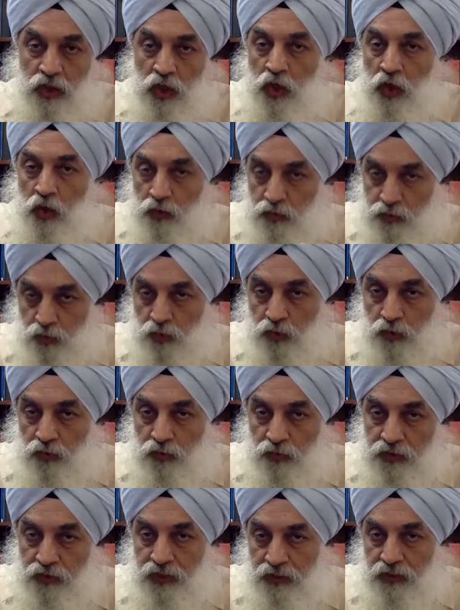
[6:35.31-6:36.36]
So
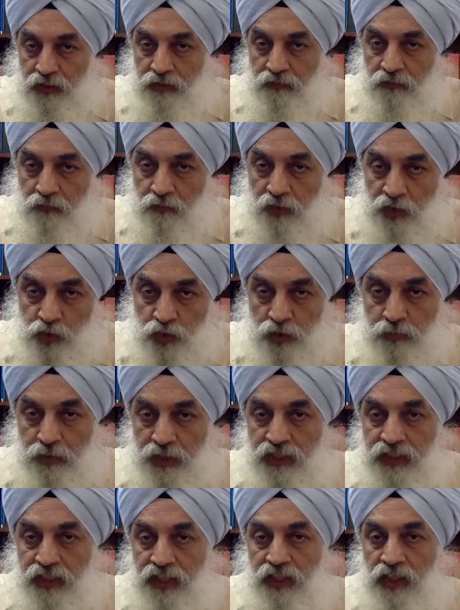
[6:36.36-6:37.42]
one should
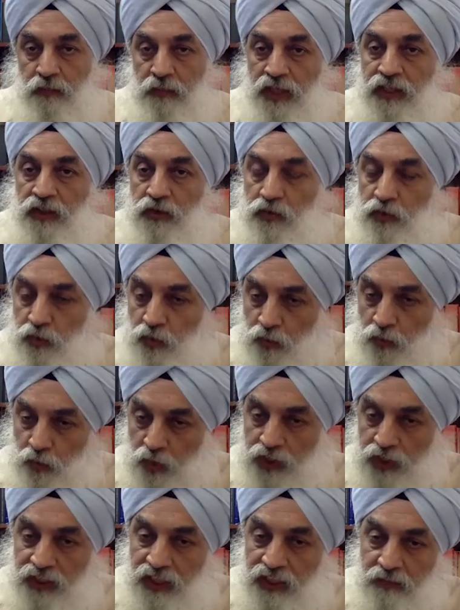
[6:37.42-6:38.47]
bear that in mind. So
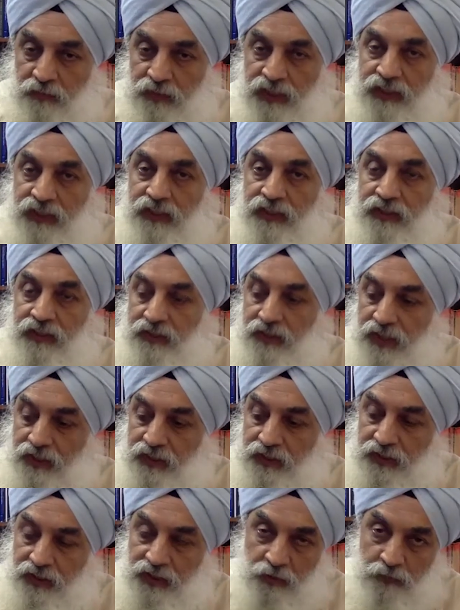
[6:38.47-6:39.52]
what that means is
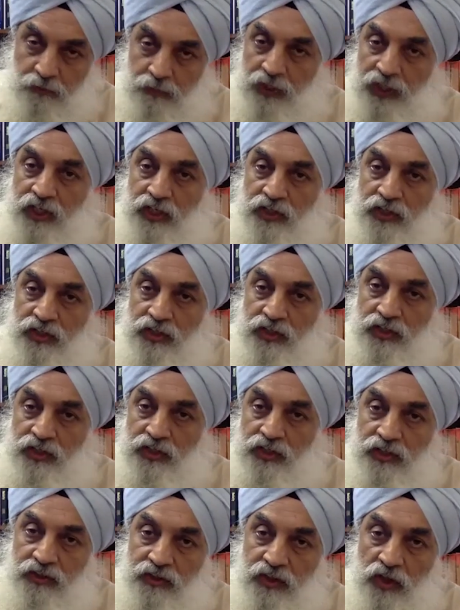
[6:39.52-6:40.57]
that the implications
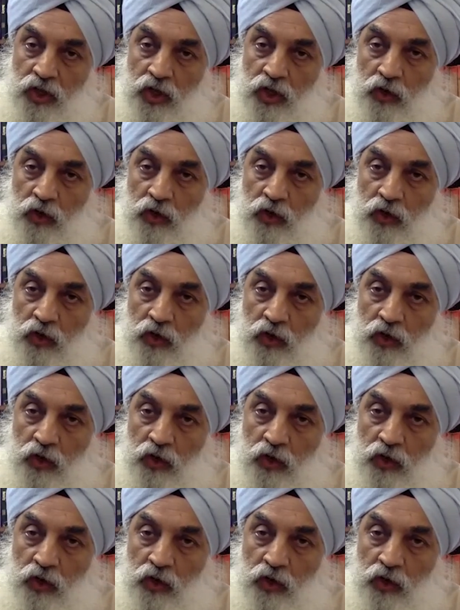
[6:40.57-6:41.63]
for
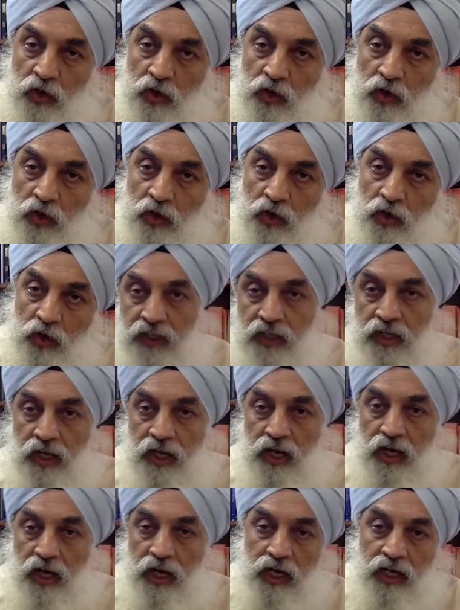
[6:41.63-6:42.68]
fiscal deficit
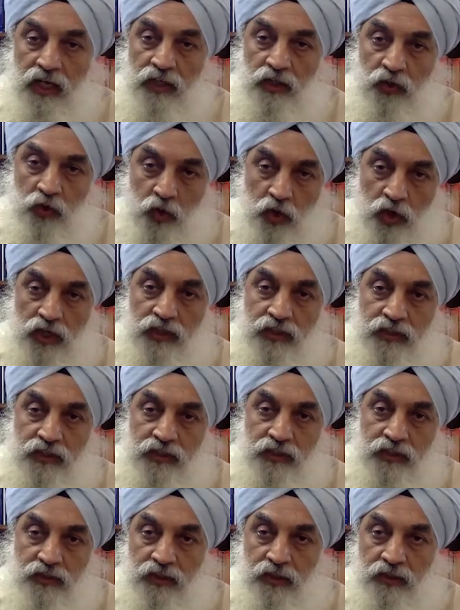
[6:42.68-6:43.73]
are
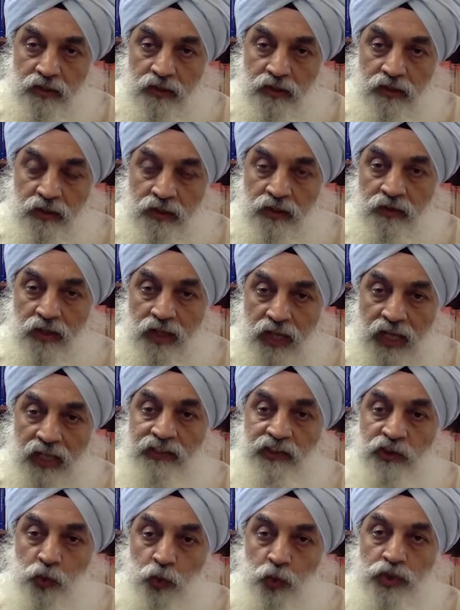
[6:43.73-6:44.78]
not uh, as
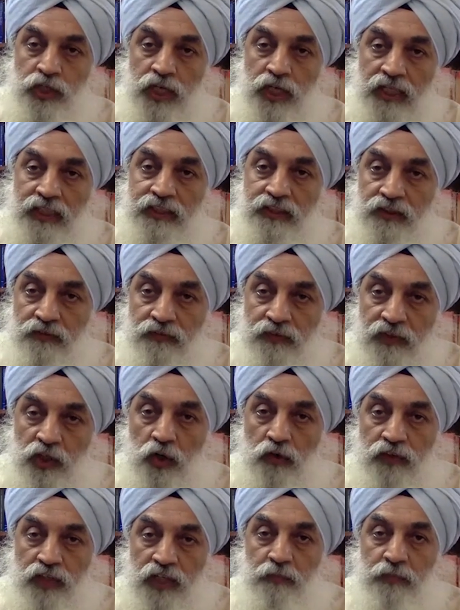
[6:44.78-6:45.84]
huge as the figure
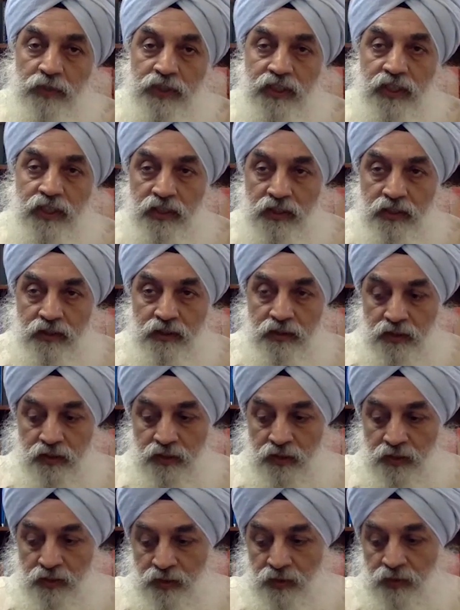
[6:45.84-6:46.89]
of 10%
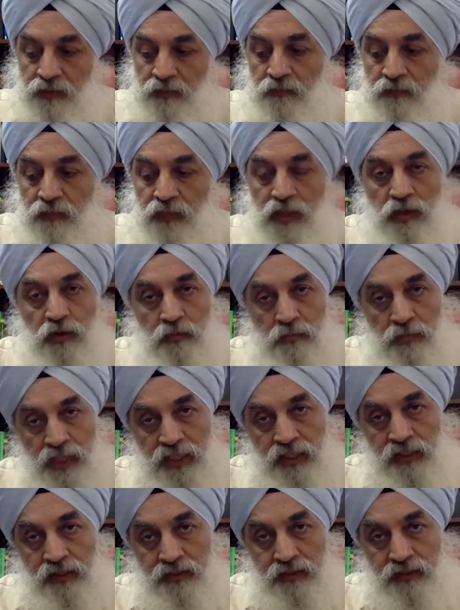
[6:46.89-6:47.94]
uh,
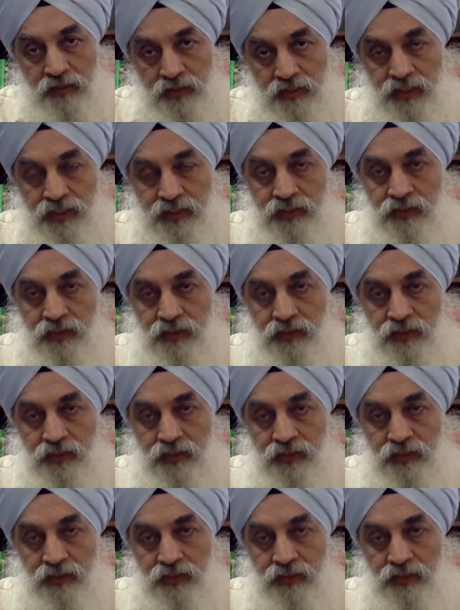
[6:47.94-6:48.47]
may suggest.